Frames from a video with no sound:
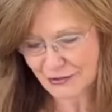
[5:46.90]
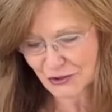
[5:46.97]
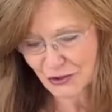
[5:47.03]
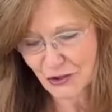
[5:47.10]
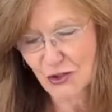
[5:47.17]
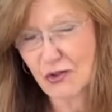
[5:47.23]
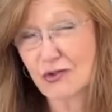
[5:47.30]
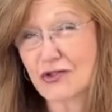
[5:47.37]
to
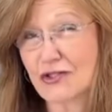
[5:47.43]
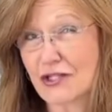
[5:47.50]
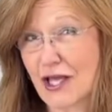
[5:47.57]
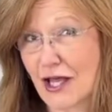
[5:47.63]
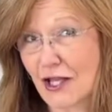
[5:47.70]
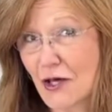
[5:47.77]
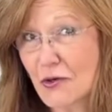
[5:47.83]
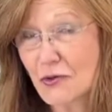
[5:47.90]
use
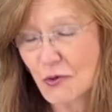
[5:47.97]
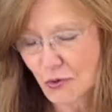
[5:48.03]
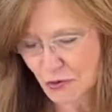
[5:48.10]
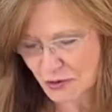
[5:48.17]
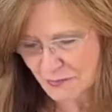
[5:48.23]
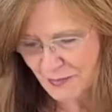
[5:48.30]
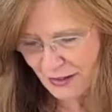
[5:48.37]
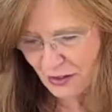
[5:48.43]
yellow
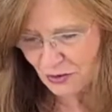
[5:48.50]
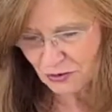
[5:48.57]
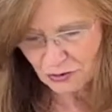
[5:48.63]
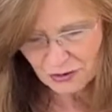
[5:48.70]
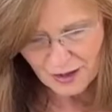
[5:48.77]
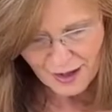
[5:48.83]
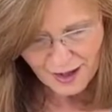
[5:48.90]
cornmeal